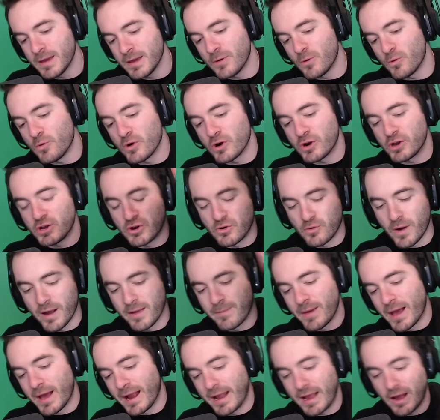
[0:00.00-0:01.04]
work your way
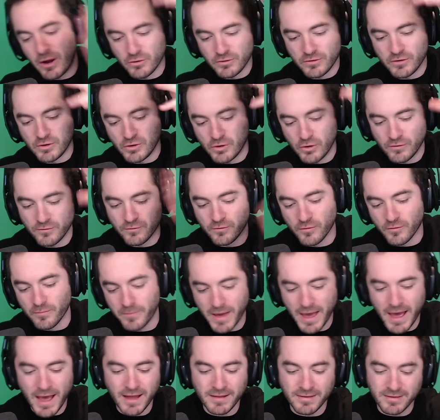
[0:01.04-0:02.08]
back out to good from
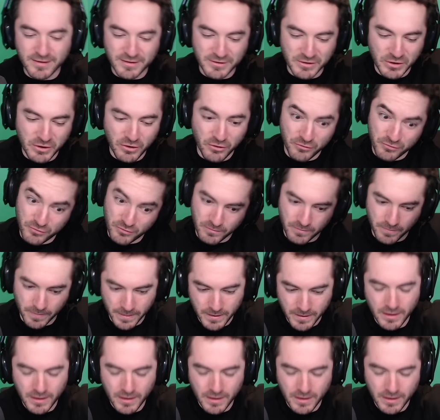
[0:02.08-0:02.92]
bad than go from,